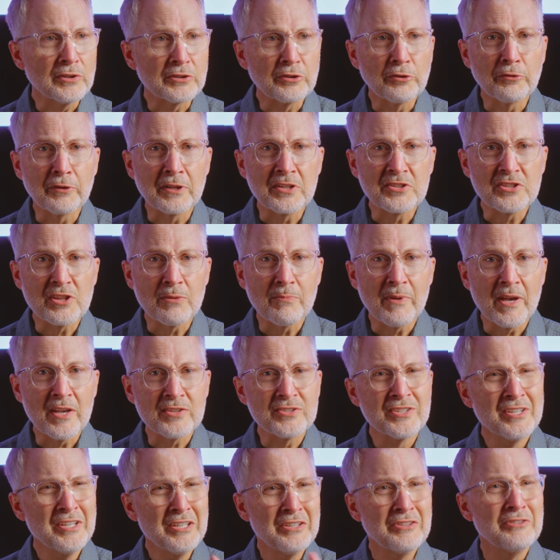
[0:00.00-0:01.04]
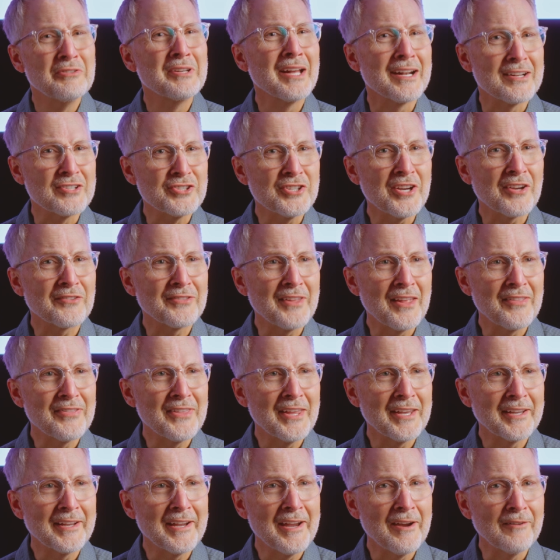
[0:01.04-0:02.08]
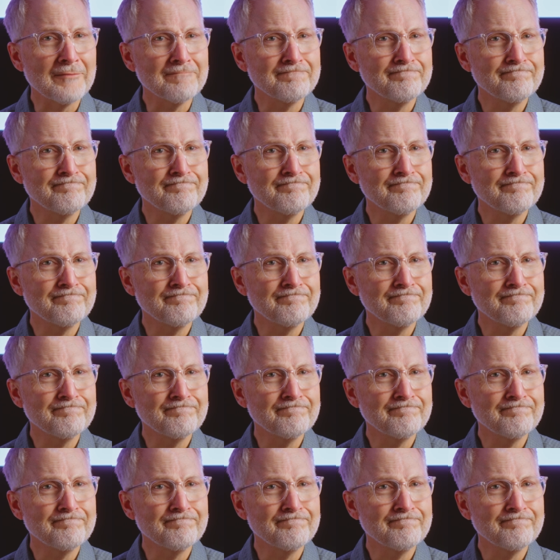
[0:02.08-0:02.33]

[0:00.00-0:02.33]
agree it's the best. You gotta check that thing out.